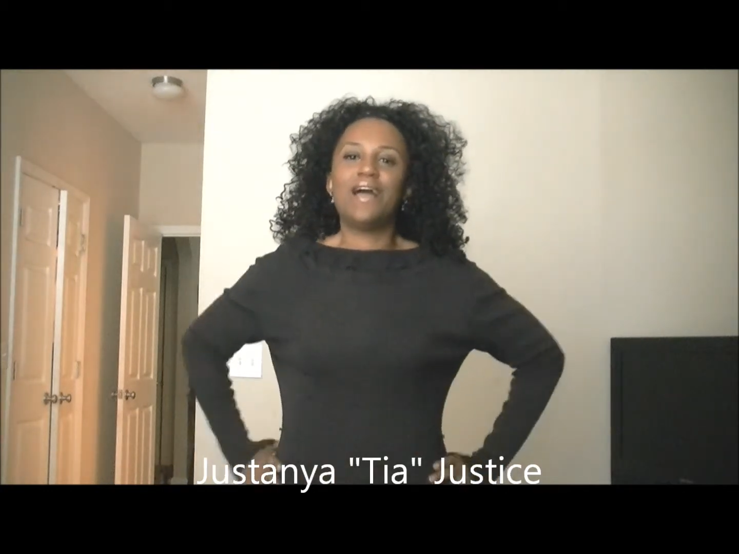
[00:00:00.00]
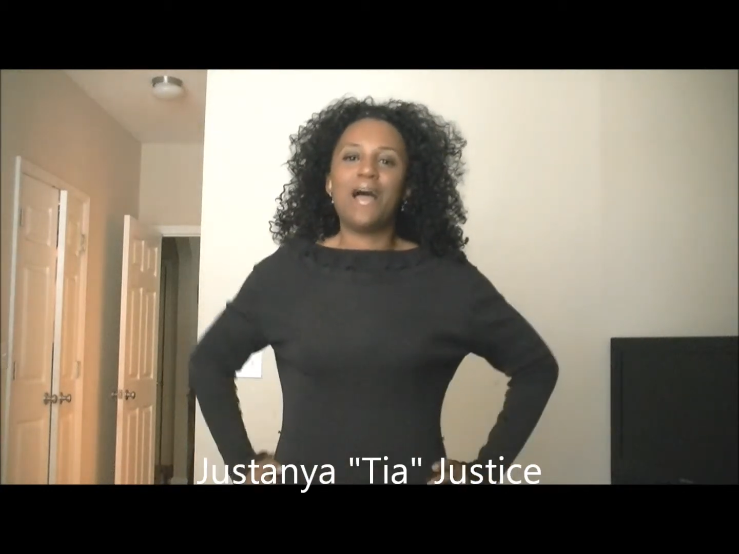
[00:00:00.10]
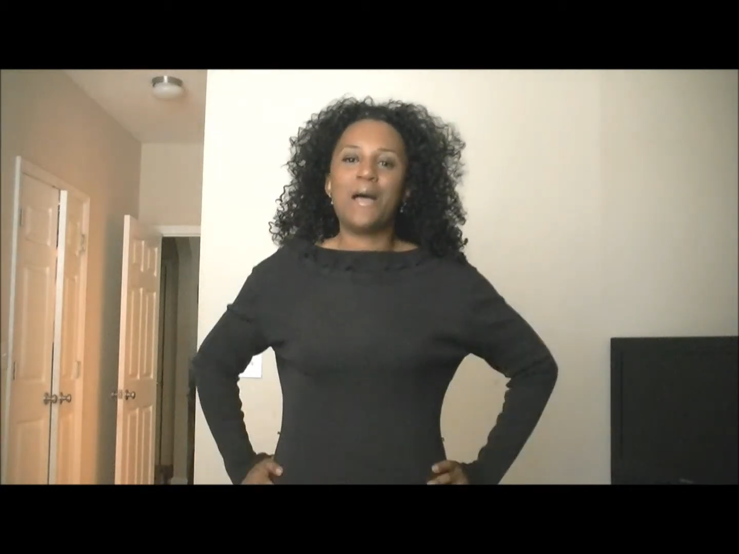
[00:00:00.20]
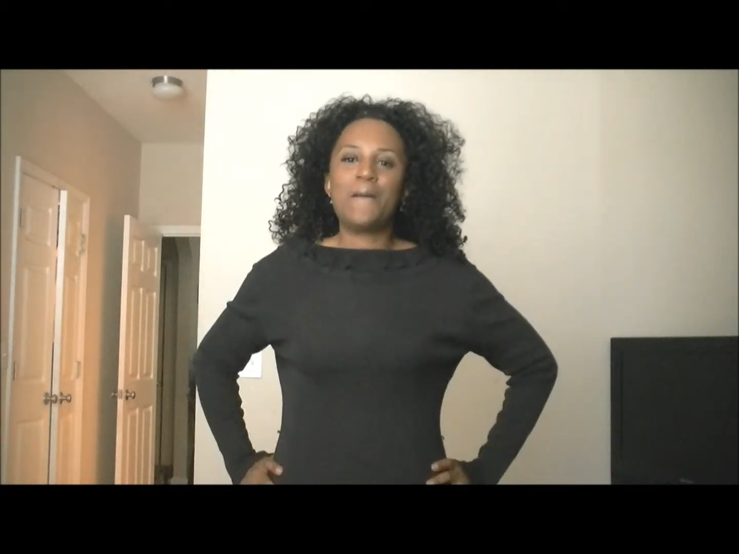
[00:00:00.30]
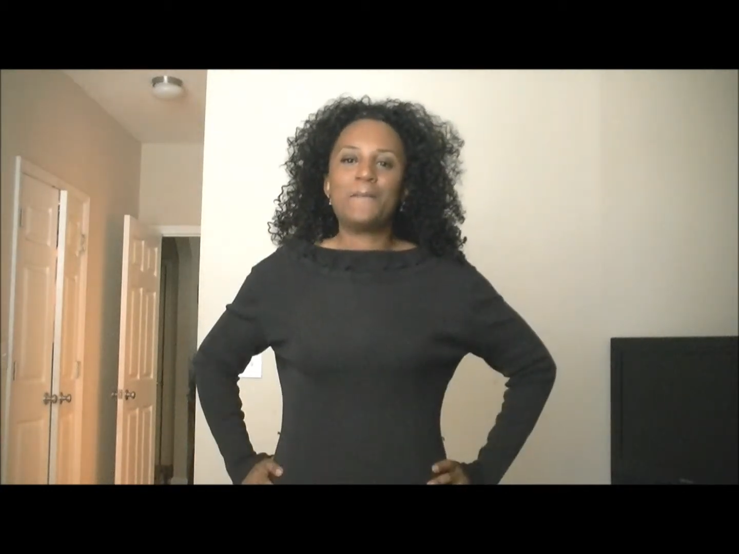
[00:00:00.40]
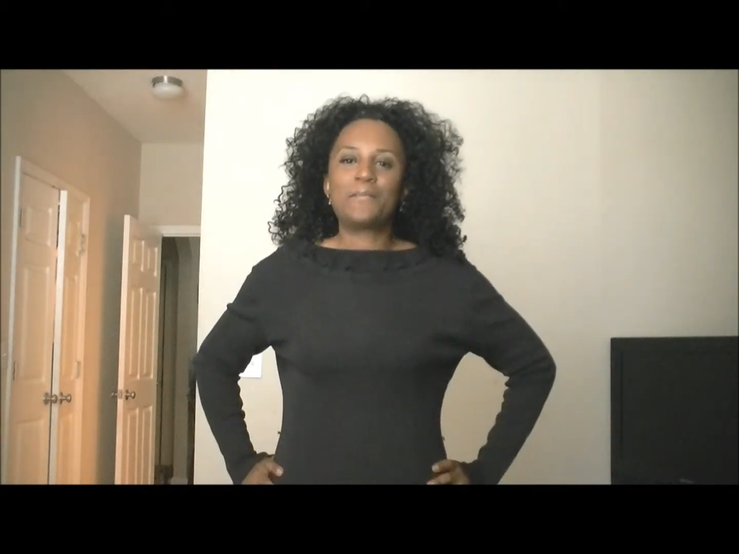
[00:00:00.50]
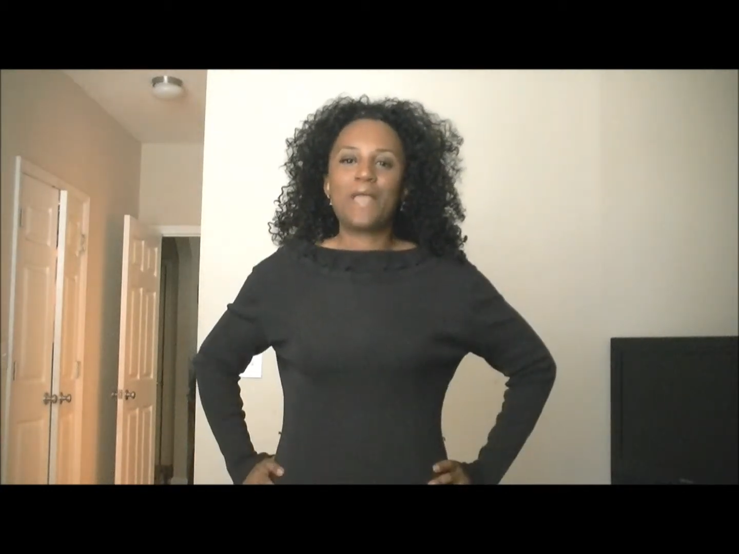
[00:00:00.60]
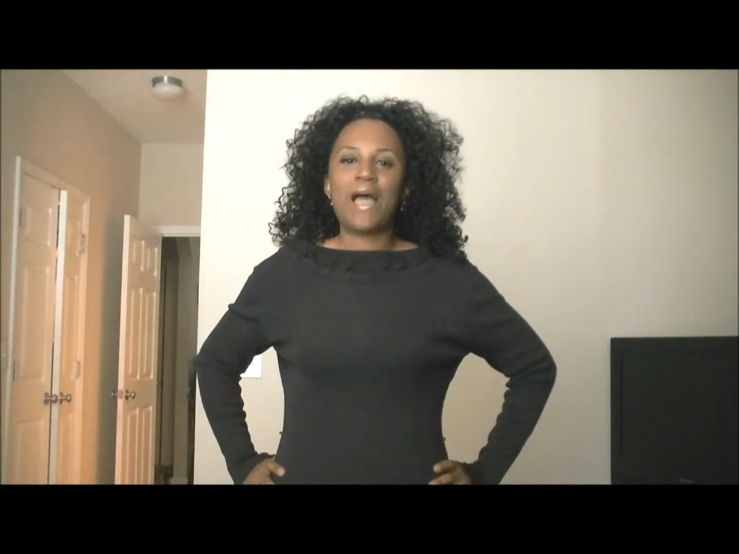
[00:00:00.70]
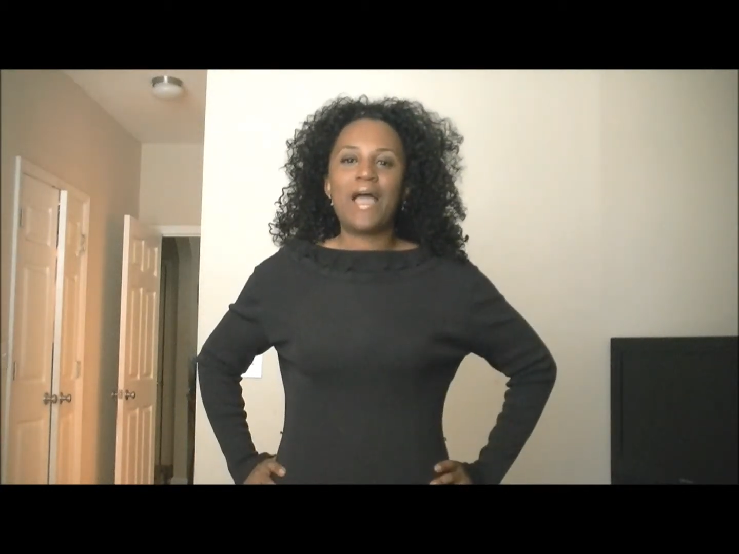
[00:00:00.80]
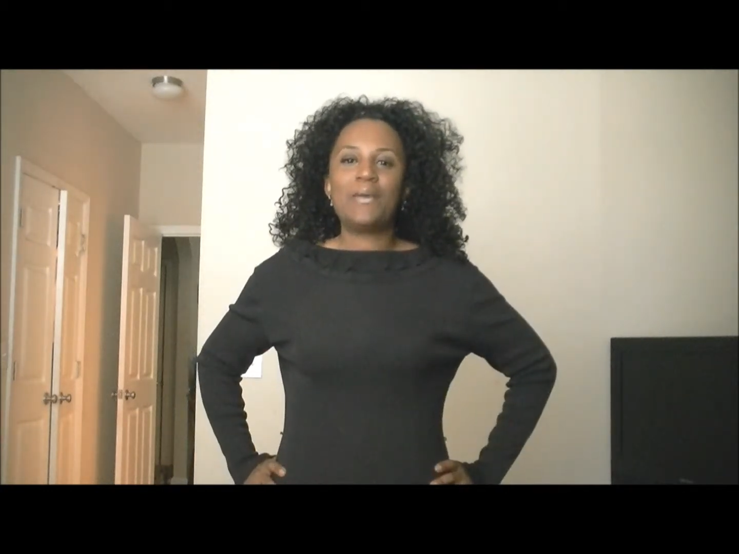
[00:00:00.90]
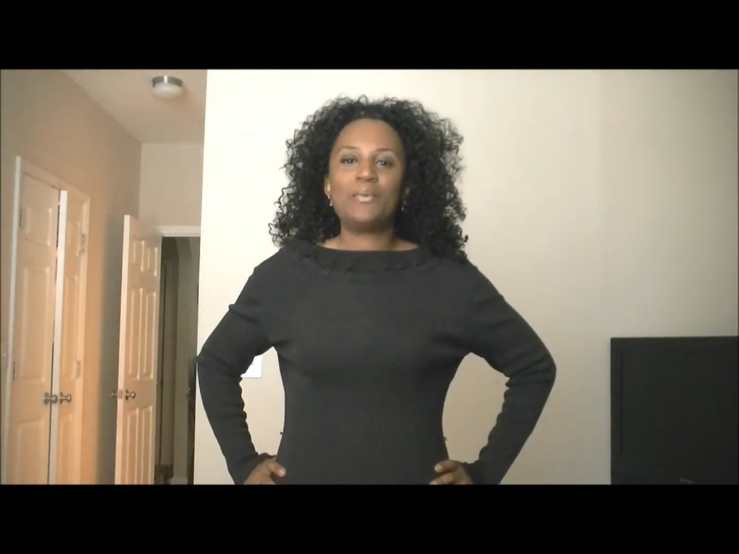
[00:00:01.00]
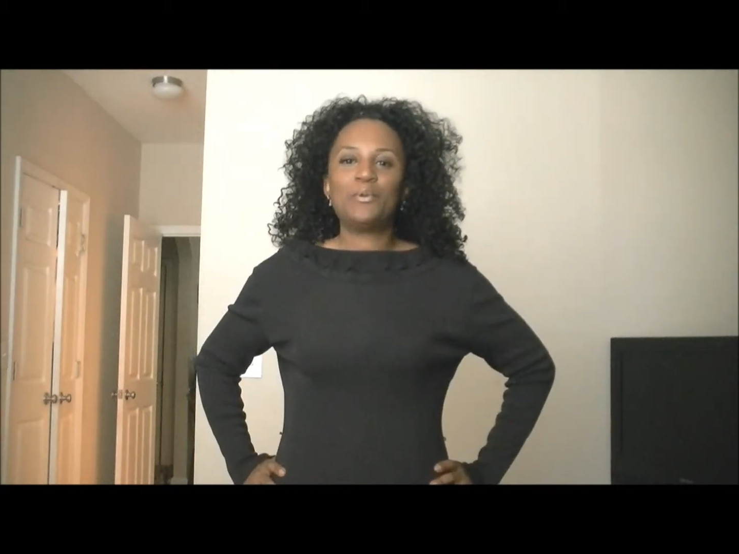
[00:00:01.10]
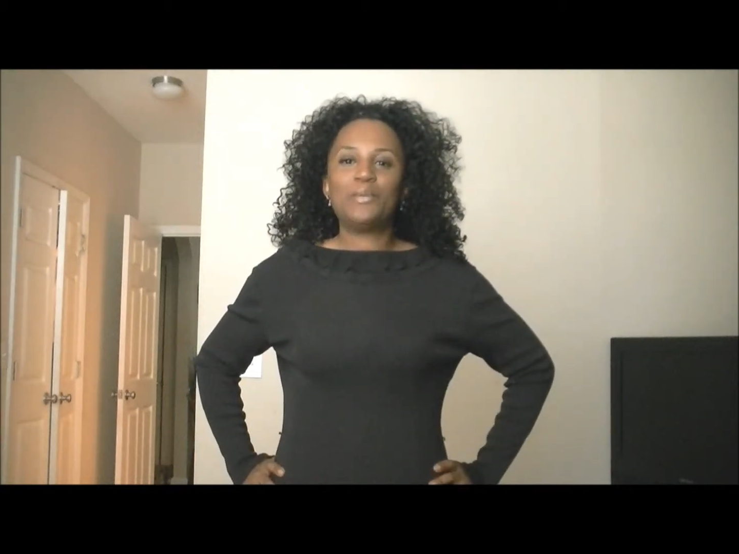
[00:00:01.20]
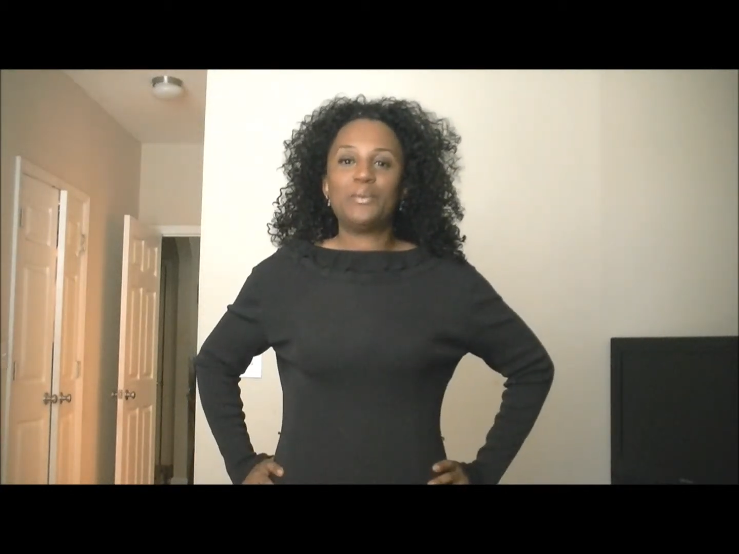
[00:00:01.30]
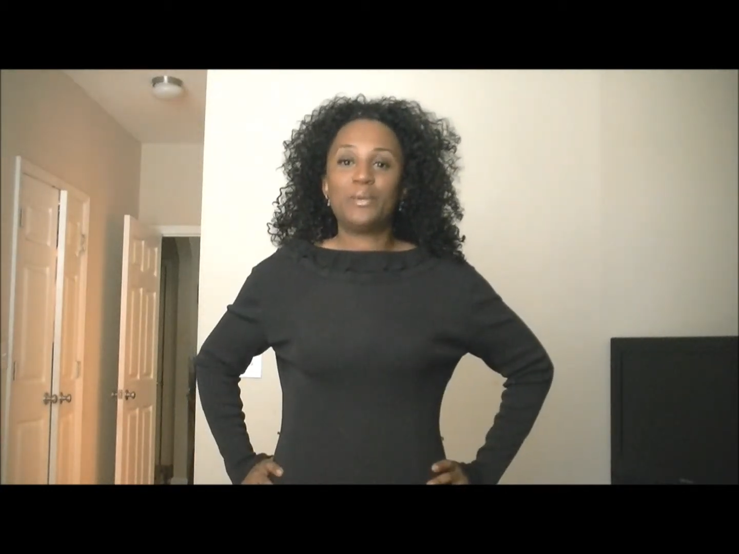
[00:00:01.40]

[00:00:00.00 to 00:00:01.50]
I will be